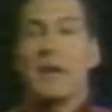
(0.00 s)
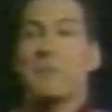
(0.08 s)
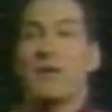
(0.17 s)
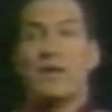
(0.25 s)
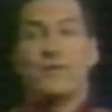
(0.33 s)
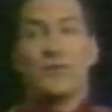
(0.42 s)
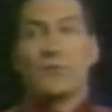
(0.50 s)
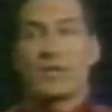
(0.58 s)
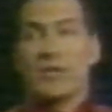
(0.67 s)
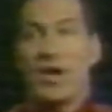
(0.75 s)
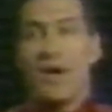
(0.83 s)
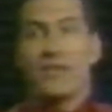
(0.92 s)
But if you'll
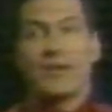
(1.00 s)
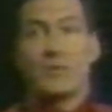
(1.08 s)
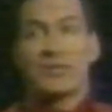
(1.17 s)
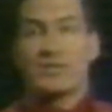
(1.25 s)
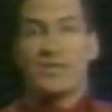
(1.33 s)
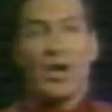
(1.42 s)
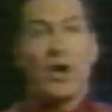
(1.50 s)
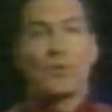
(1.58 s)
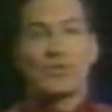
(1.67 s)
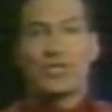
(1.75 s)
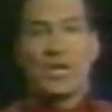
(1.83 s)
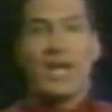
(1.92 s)
recall, there was
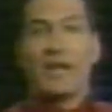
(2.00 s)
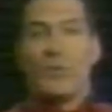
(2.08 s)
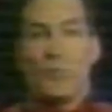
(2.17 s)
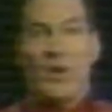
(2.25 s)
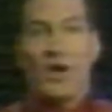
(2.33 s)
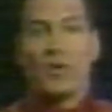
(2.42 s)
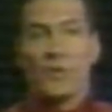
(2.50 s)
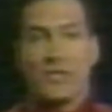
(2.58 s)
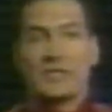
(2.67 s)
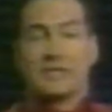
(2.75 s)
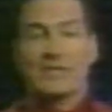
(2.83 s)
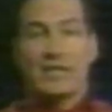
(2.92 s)
no giant
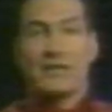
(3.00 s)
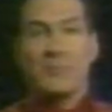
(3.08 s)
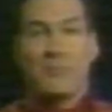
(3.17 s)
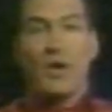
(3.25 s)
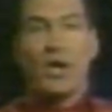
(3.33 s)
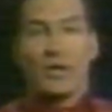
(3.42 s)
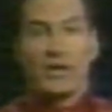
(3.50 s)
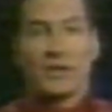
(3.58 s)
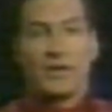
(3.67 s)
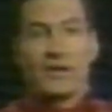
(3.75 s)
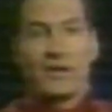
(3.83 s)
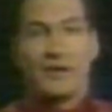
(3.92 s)
walrus in the book.
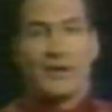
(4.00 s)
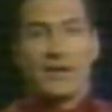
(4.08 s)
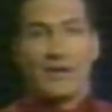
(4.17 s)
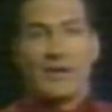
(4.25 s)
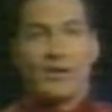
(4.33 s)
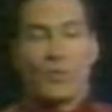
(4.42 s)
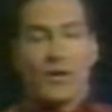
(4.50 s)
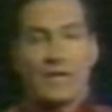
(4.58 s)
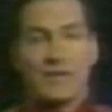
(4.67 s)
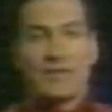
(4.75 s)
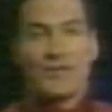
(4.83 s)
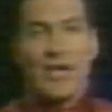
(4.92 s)
Where
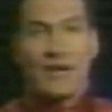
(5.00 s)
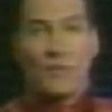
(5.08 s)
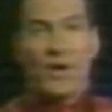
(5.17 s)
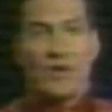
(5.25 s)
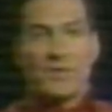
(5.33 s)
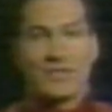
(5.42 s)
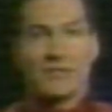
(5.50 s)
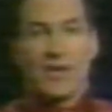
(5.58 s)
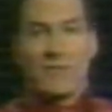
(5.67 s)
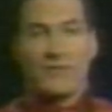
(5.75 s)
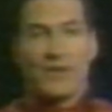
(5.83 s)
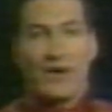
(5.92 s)
did the giant walrus
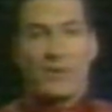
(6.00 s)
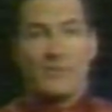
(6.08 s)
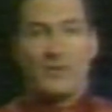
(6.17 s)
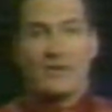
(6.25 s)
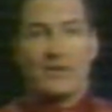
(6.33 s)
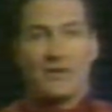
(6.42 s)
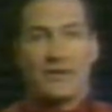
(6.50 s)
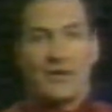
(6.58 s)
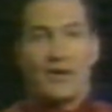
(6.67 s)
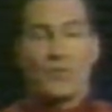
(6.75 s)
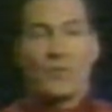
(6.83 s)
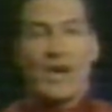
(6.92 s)
come from?
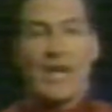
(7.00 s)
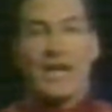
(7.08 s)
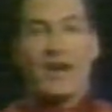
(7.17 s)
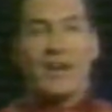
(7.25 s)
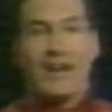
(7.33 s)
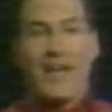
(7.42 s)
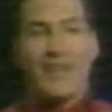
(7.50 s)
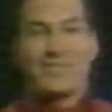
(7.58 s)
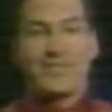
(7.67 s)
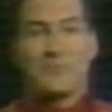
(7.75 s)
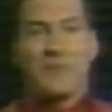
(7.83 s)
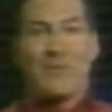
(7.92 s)
Ray
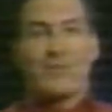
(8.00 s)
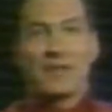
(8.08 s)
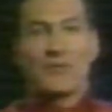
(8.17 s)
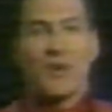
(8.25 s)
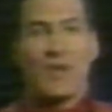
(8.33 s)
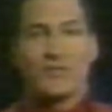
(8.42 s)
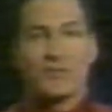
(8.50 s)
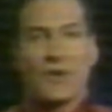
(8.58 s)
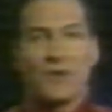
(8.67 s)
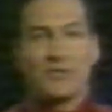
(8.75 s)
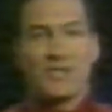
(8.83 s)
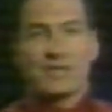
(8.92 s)
Harryhausen and Beverly Cross
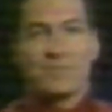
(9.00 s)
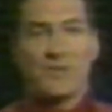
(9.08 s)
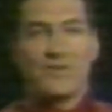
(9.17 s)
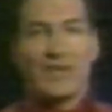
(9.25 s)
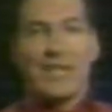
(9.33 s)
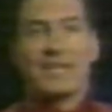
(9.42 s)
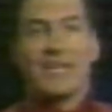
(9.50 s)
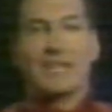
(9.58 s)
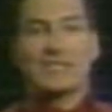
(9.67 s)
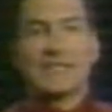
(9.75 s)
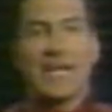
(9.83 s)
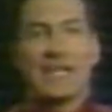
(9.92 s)
wrote this movie, and they
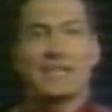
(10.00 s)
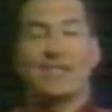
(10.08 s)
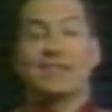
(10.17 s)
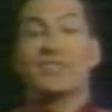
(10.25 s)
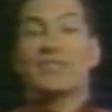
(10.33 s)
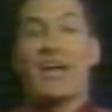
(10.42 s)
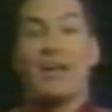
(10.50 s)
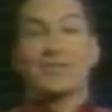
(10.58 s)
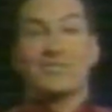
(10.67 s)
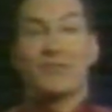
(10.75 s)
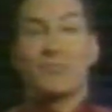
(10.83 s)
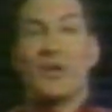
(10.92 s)
decided that the
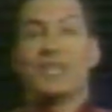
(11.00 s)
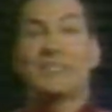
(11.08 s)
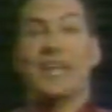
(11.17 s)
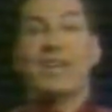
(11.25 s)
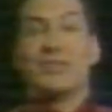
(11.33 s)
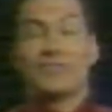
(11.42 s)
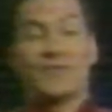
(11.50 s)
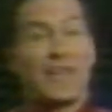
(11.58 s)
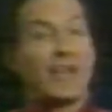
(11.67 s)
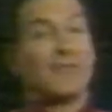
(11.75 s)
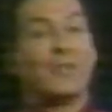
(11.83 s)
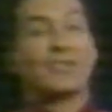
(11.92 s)
1,001 tales
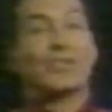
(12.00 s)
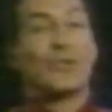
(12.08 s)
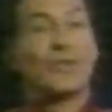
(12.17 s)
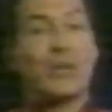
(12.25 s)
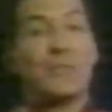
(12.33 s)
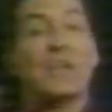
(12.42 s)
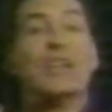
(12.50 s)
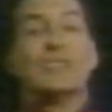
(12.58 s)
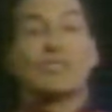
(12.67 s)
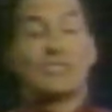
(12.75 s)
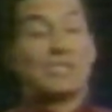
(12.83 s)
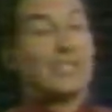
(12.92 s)
available to them
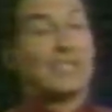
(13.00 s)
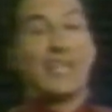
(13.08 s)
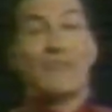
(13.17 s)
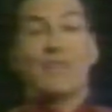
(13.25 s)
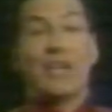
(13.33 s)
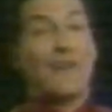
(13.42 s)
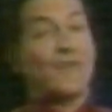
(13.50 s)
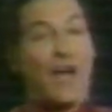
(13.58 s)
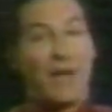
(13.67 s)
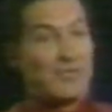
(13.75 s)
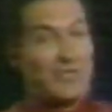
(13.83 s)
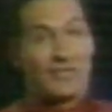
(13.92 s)
just didn't give enough
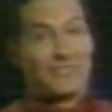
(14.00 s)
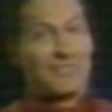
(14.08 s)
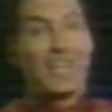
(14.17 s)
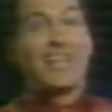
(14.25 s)
options.